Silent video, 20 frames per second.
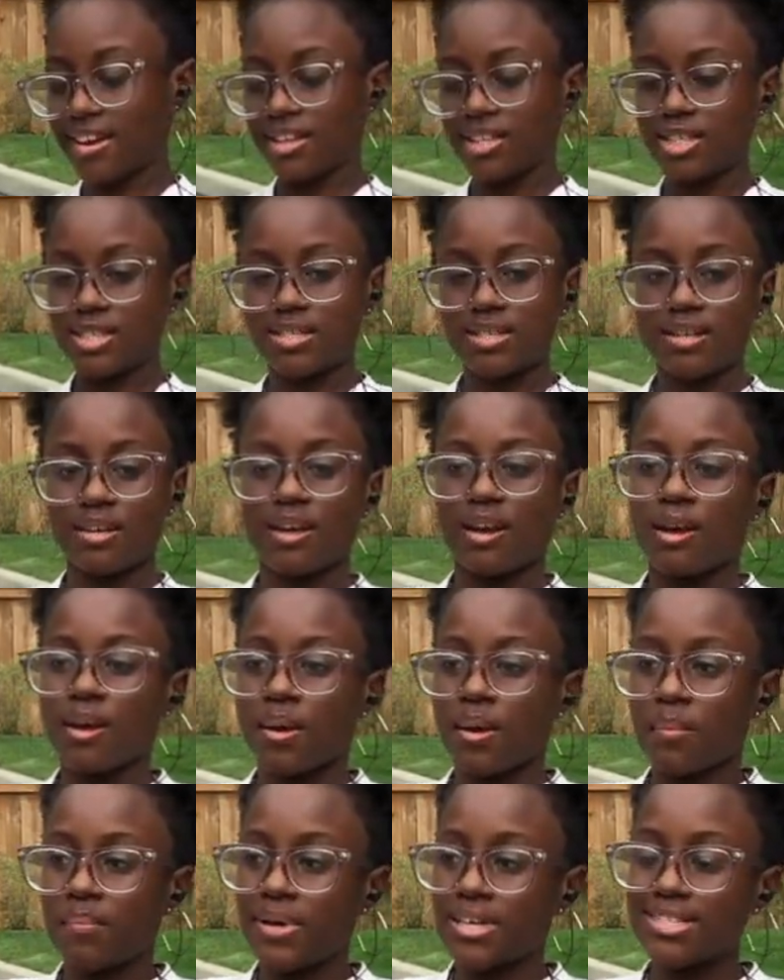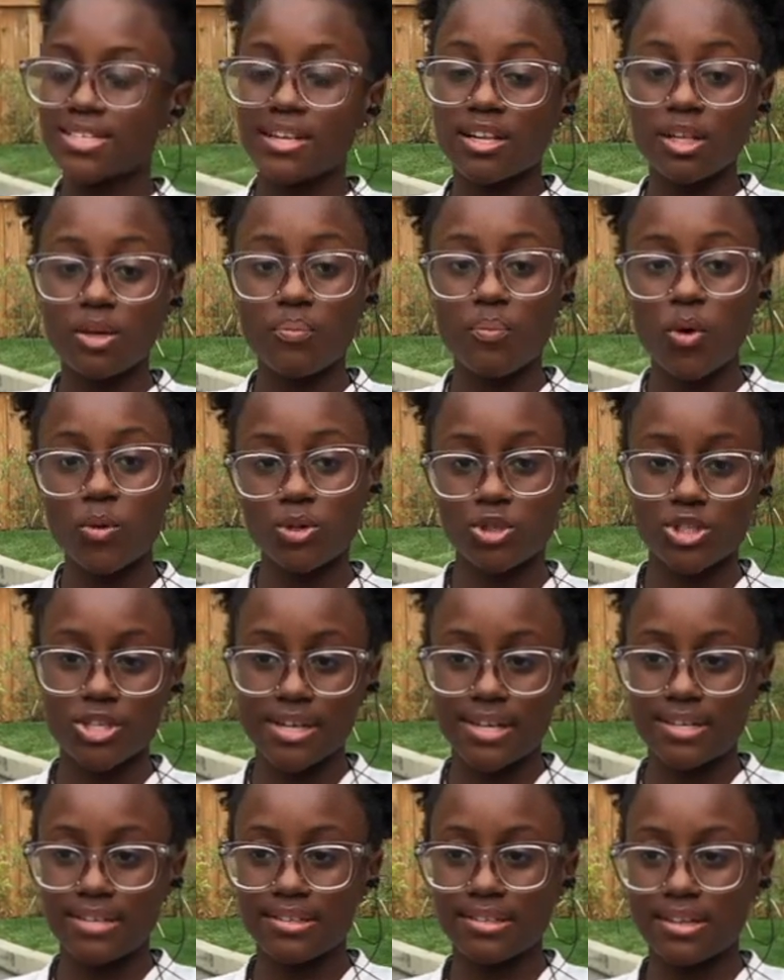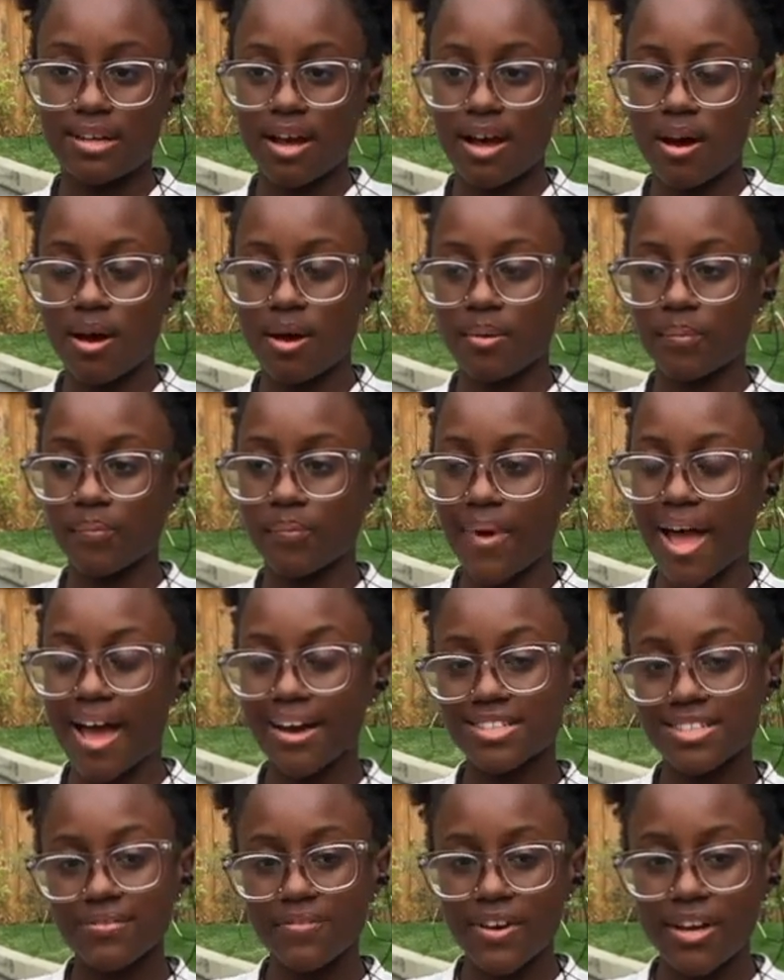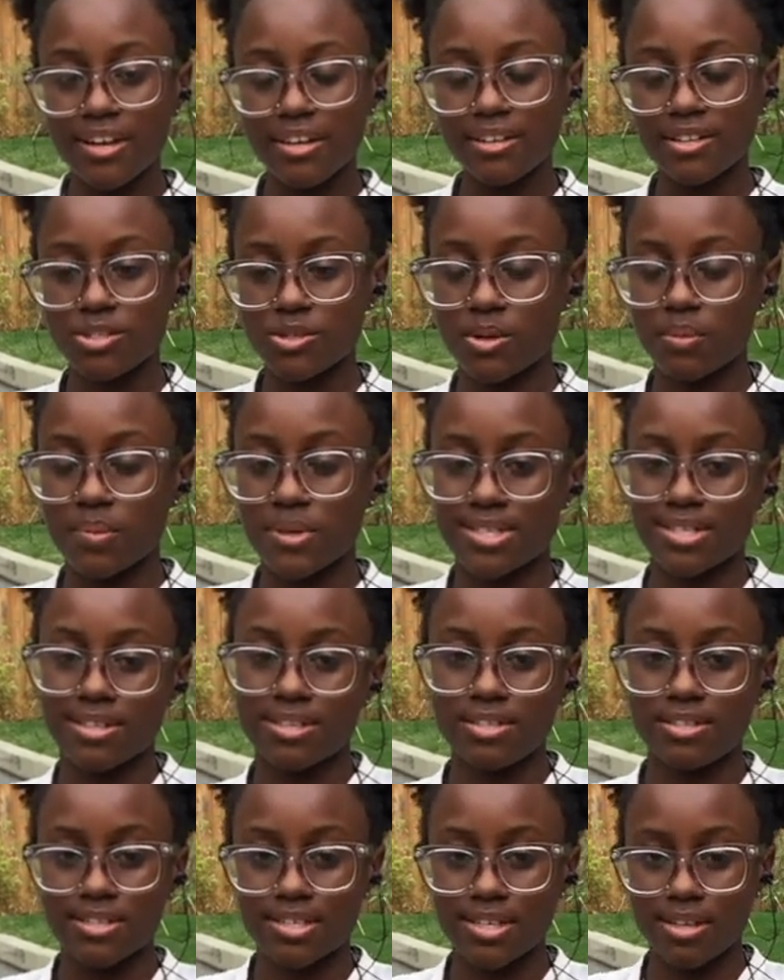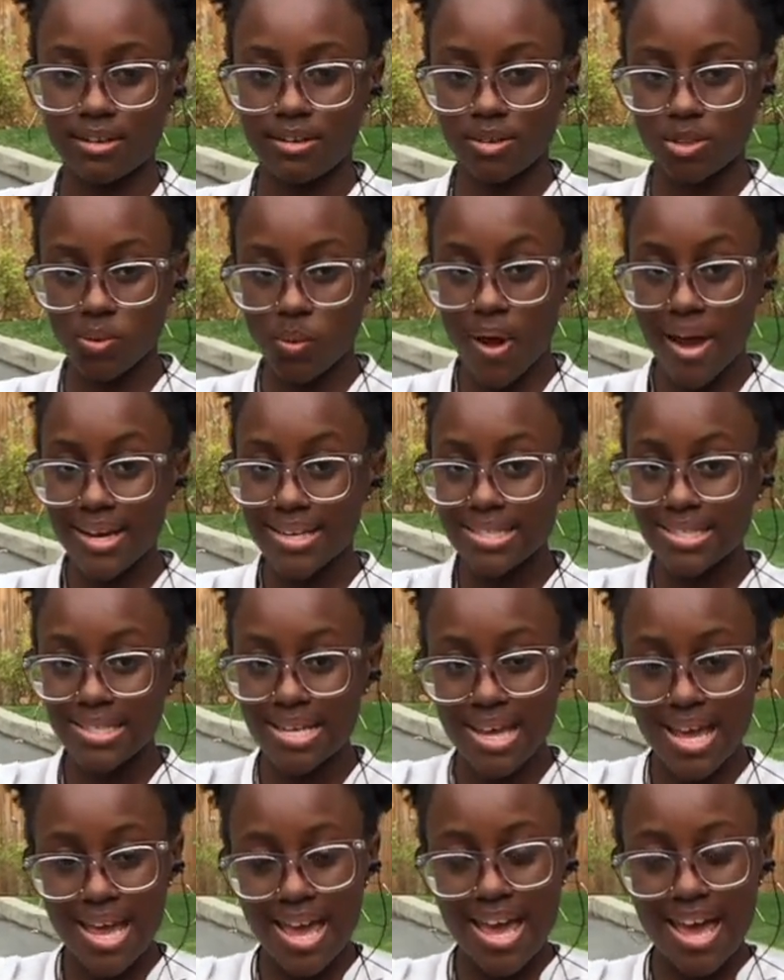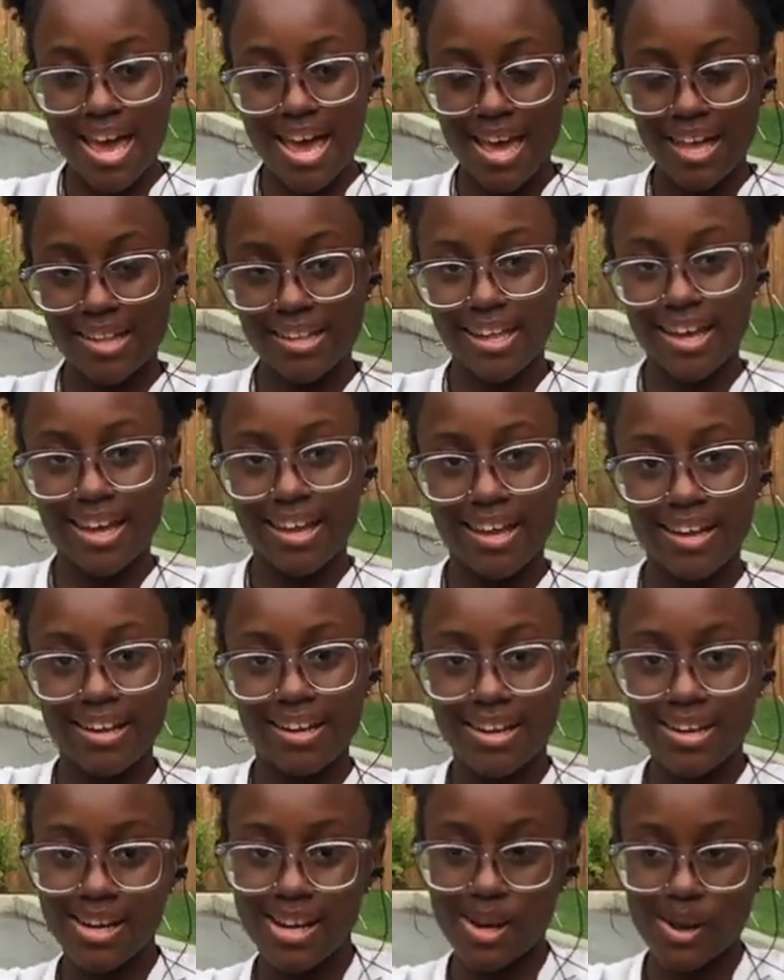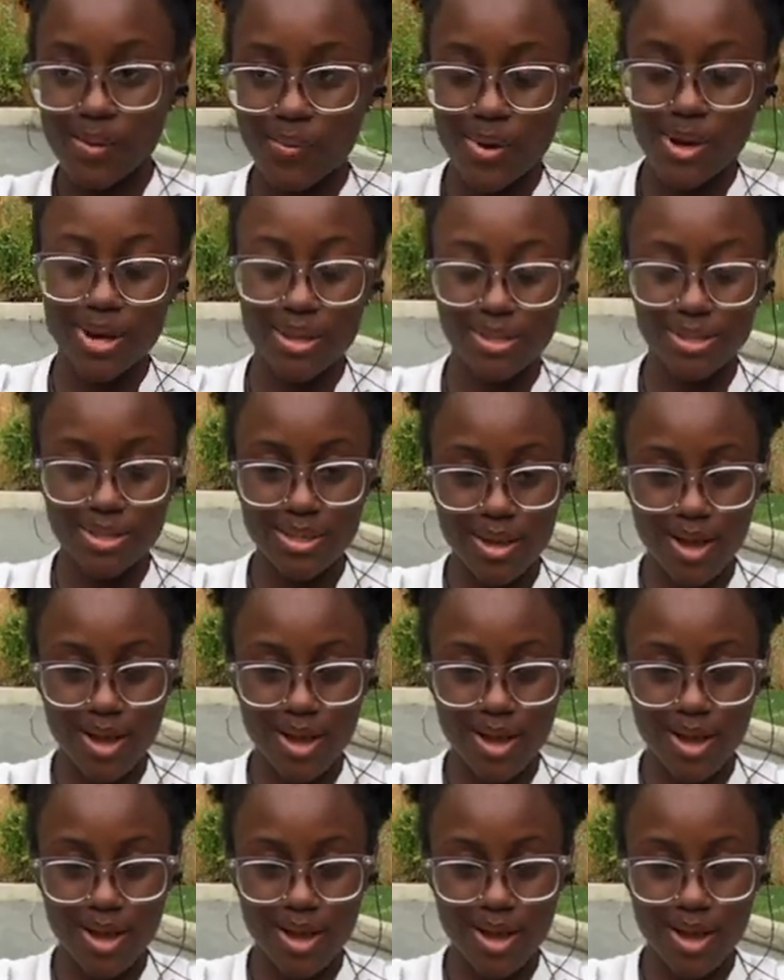it's basically motion activated, so you basically just hit it twice and then we're good to